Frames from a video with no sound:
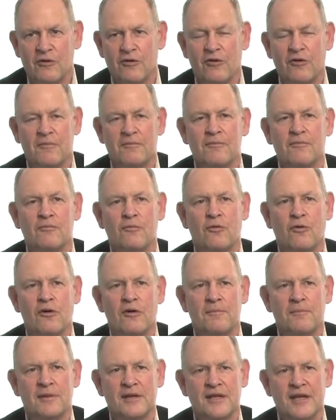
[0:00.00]
or
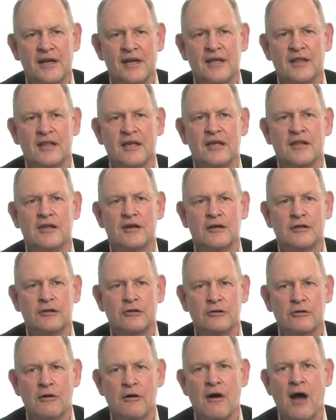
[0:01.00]
more particularly the
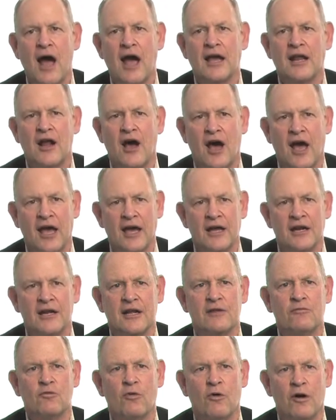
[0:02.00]
chloride ion
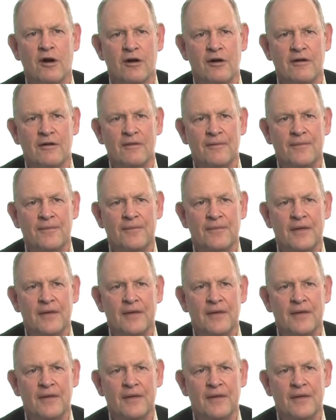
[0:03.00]
in water,